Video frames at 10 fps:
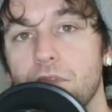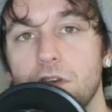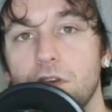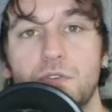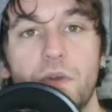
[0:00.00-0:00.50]

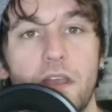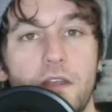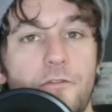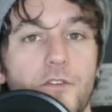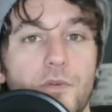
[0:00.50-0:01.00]
to
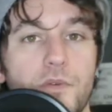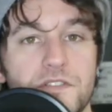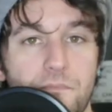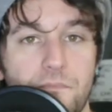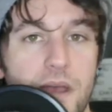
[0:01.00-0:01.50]
influence
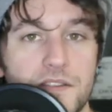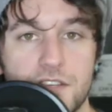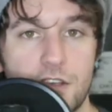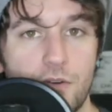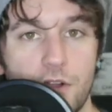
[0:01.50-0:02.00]
Ben
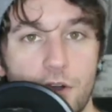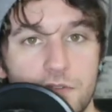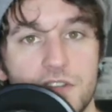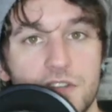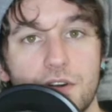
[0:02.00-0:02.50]
Solo to
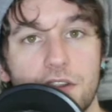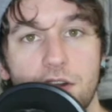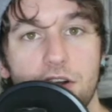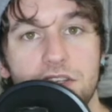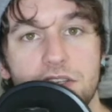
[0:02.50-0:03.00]
turn to the
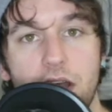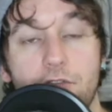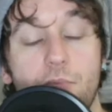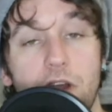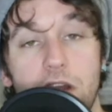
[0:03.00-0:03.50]
dark side from
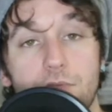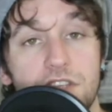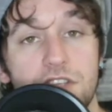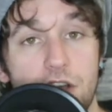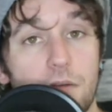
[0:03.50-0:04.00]
when he was a
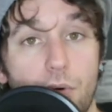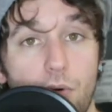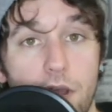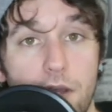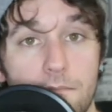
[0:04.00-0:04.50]
young boy.
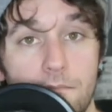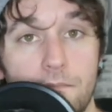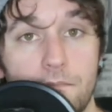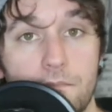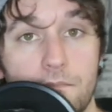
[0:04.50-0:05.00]

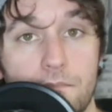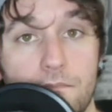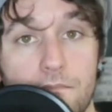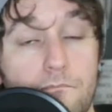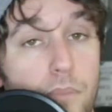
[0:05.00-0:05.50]

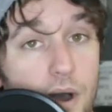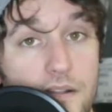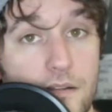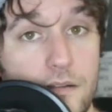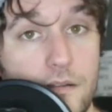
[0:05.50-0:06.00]
But
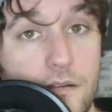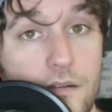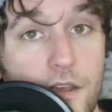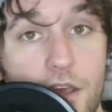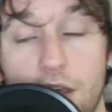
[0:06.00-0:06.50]

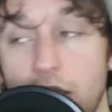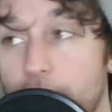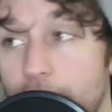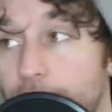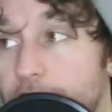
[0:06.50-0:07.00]

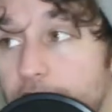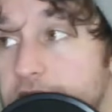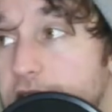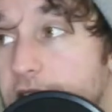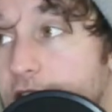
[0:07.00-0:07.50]
if the DNA from